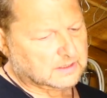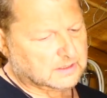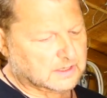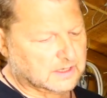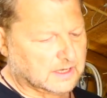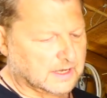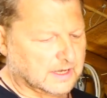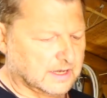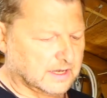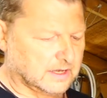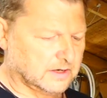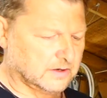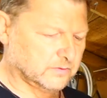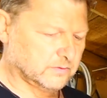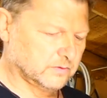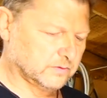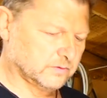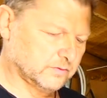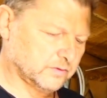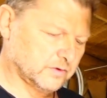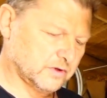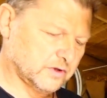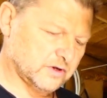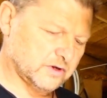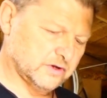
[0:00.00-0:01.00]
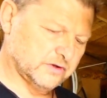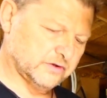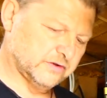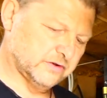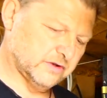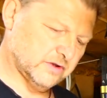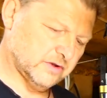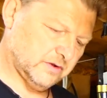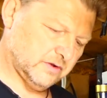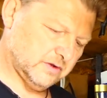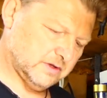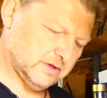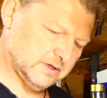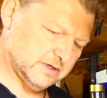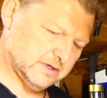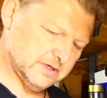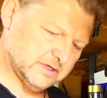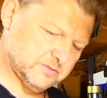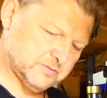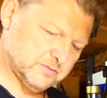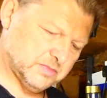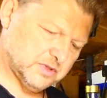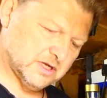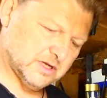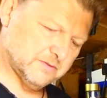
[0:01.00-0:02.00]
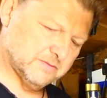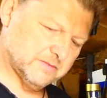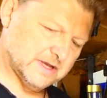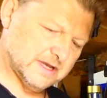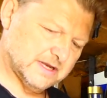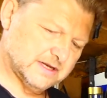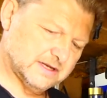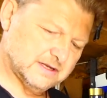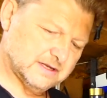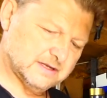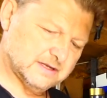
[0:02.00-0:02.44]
And what we're going to do is pillar bed